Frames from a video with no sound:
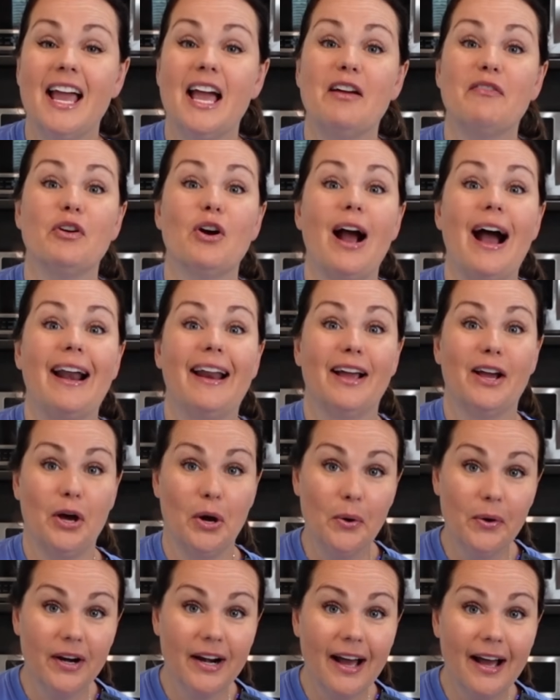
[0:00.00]
If you're adding
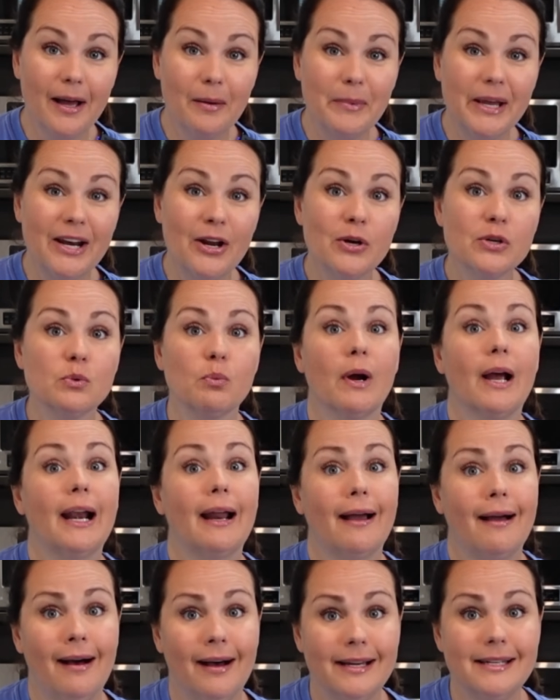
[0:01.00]
coconut aminos, we're
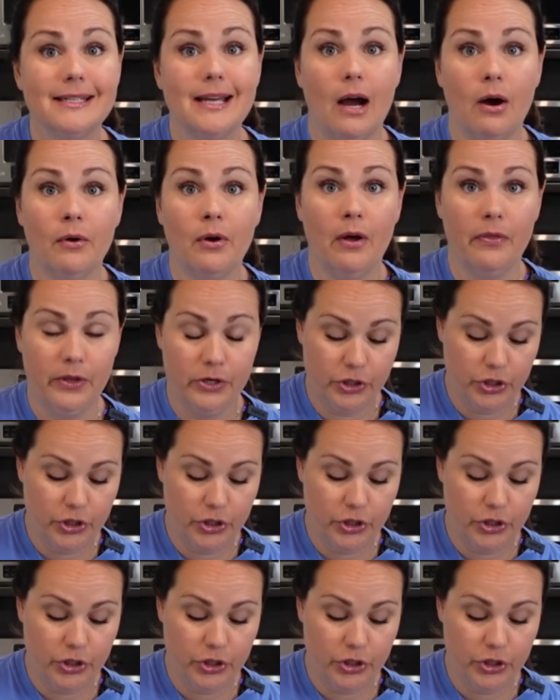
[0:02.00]
gonna cut down on the